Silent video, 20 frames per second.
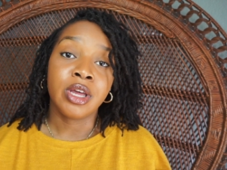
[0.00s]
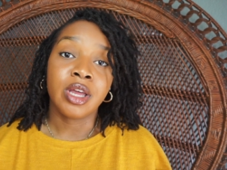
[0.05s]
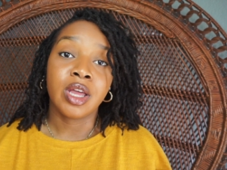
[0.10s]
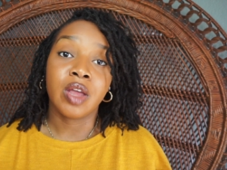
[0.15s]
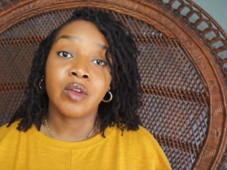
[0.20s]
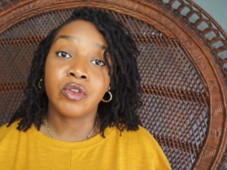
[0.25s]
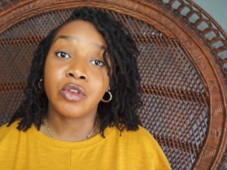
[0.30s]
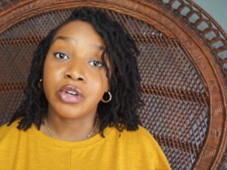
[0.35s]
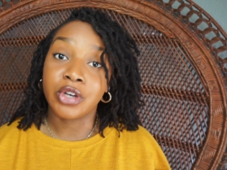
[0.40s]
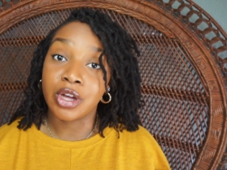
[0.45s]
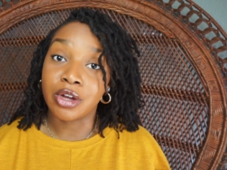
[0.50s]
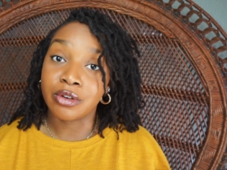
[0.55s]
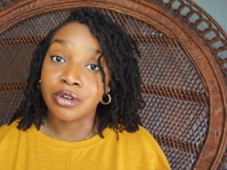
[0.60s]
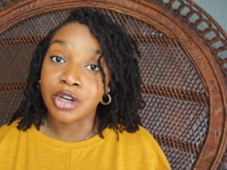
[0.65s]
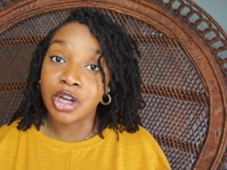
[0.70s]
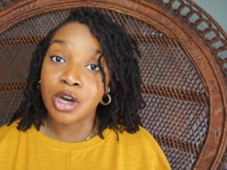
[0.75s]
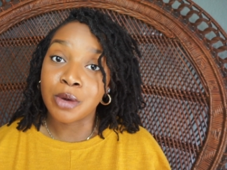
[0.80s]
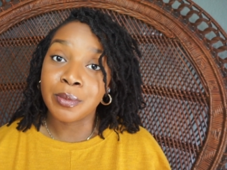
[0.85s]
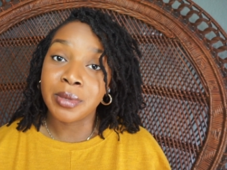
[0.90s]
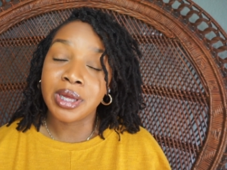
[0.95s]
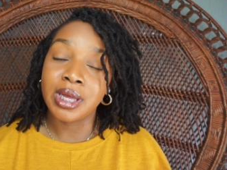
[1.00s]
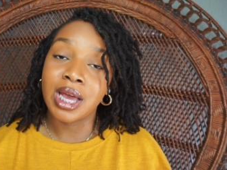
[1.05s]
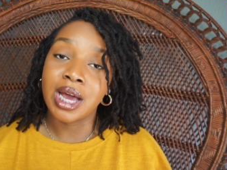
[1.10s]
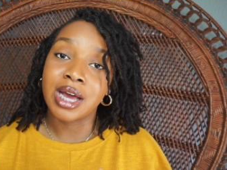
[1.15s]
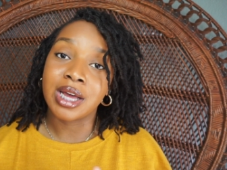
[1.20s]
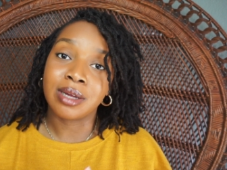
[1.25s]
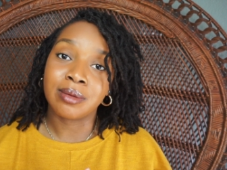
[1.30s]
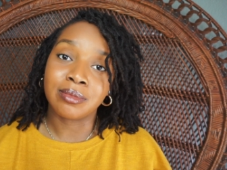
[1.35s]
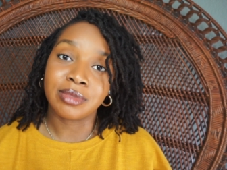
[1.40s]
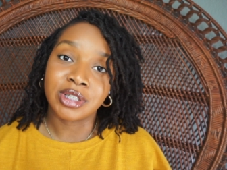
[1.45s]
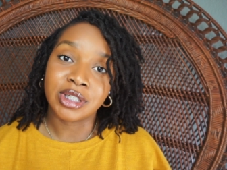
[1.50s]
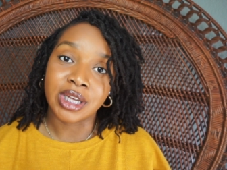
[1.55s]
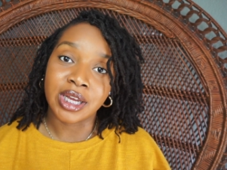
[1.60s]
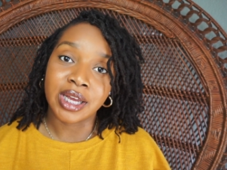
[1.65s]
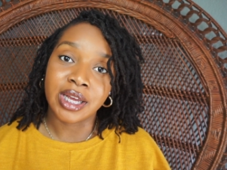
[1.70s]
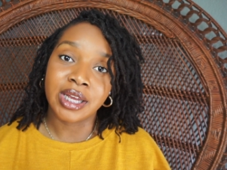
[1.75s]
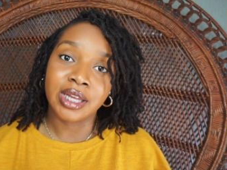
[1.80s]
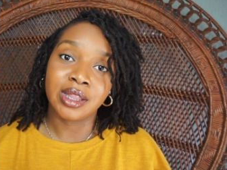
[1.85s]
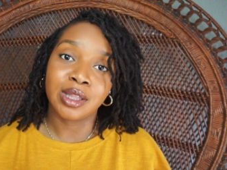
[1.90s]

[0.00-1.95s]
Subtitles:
If you don't know me, I am Jay.